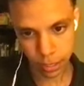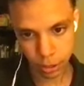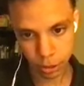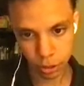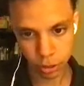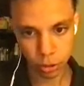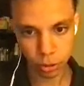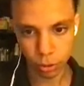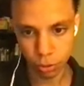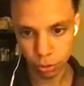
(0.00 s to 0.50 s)
You
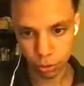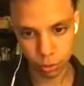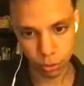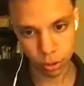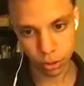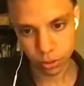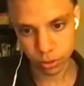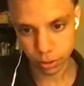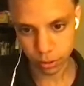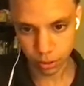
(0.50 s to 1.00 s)
can go through
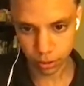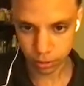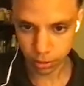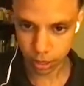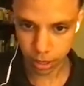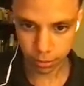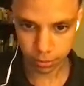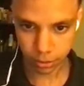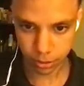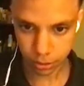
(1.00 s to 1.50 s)
all these little
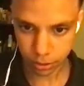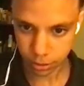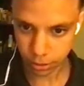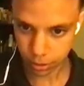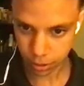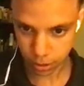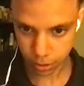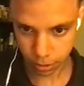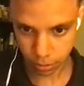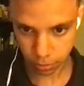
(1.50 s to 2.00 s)
options.
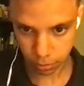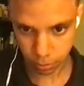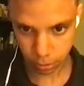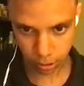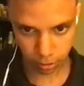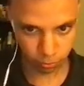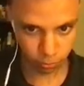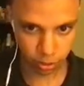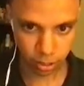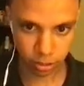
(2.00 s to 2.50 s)
You
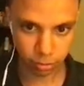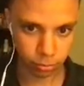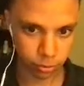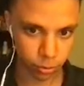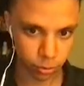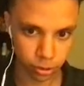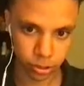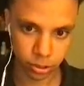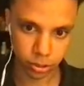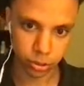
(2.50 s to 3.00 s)
have random
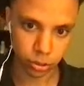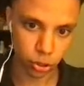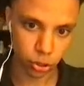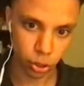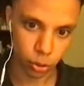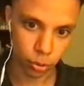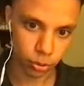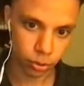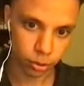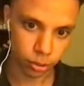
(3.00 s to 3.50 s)
noise.
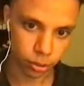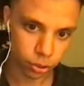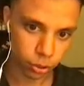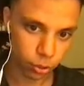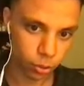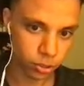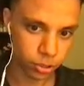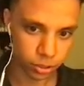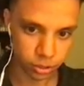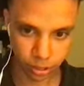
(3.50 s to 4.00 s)

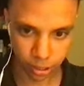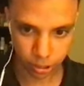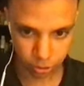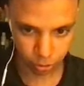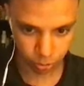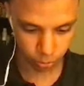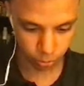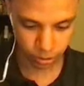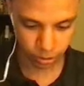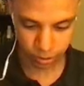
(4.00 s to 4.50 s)
Noise is
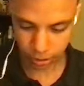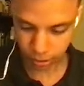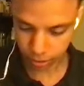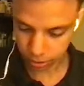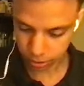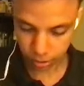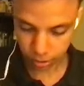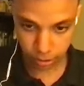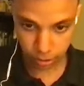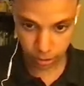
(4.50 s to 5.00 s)
actually really
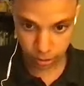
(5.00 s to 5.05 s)
nice.